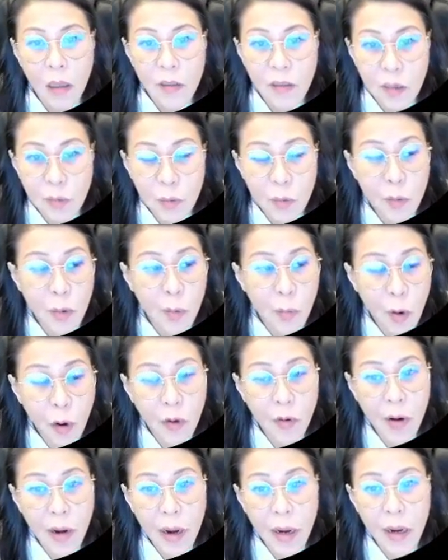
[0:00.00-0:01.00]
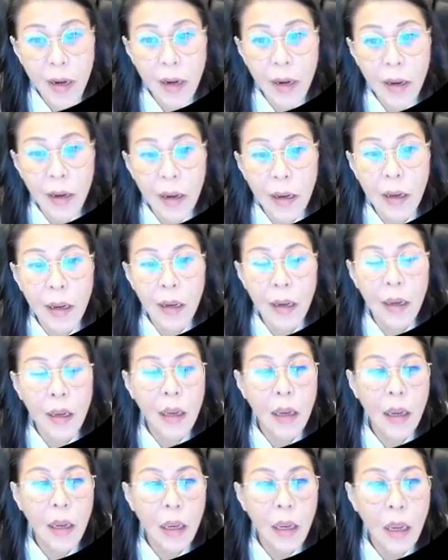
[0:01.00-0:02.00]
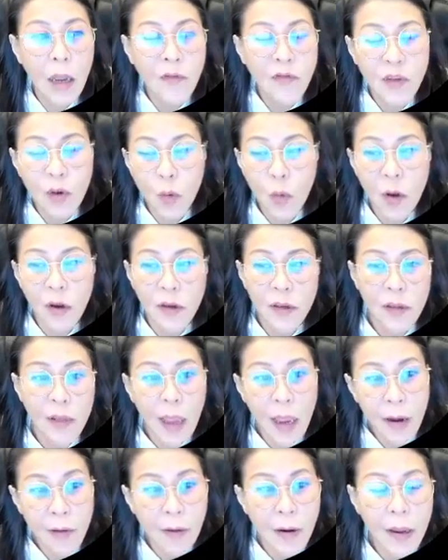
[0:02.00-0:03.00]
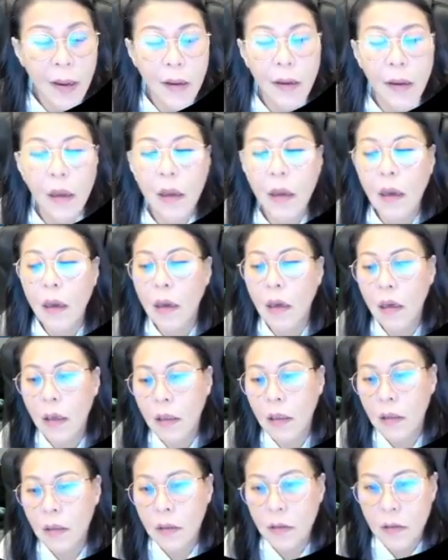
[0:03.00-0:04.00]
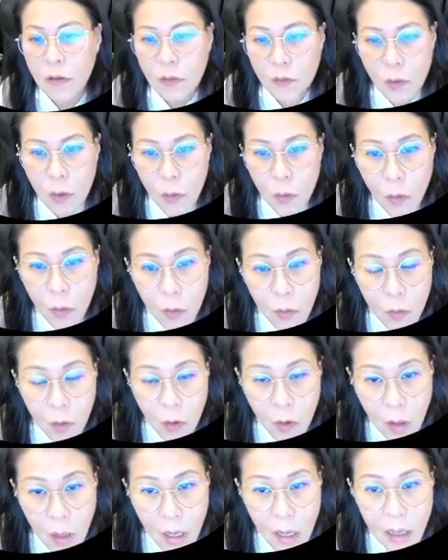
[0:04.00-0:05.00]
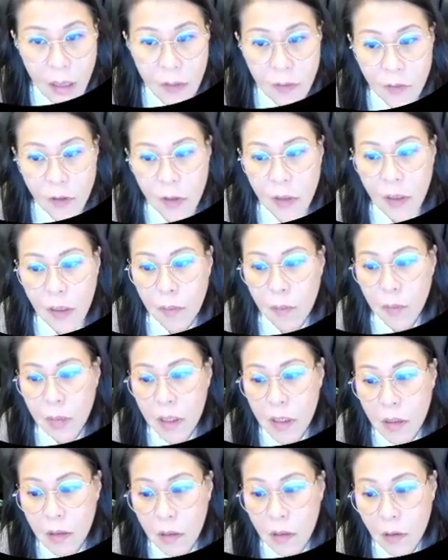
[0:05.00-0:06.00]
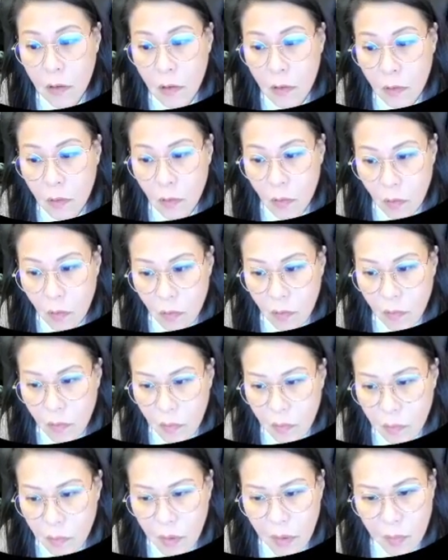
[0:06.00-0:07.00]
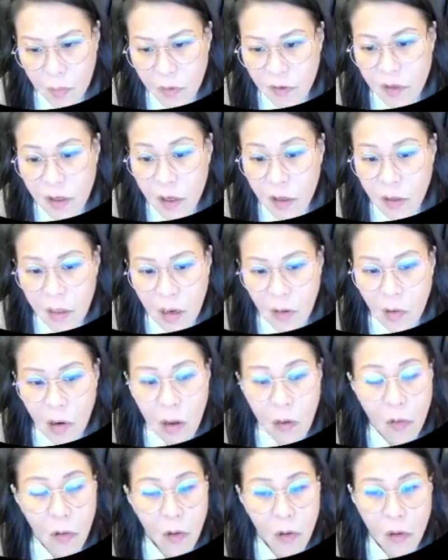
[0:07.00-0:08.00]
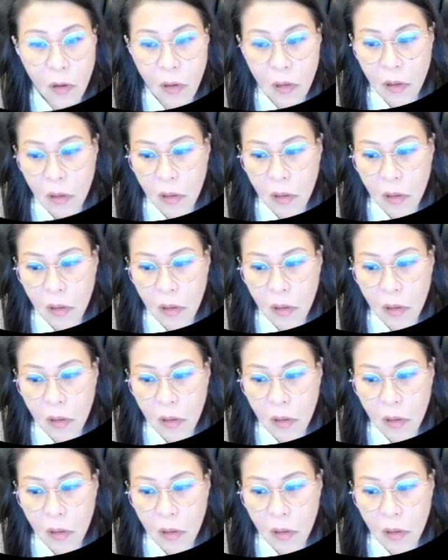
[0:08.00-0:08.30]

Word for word: Some people born right. After a while they die right. Uh, this one not, not lah. This one can be, but this one gao lao long.